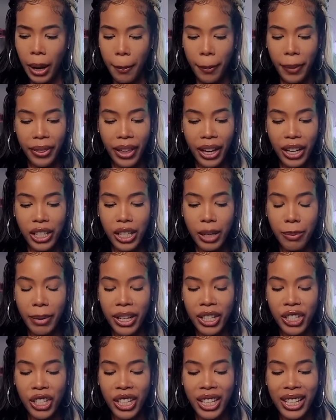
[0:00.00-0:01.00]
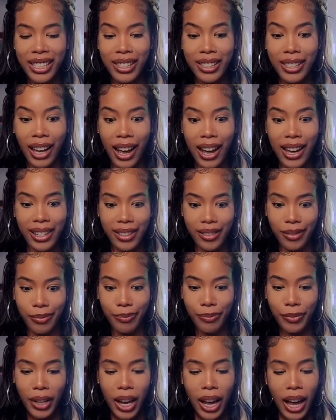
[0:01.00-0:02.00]
But then she mentioned his
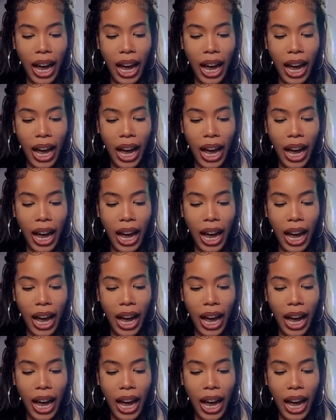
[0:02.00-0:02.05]
son.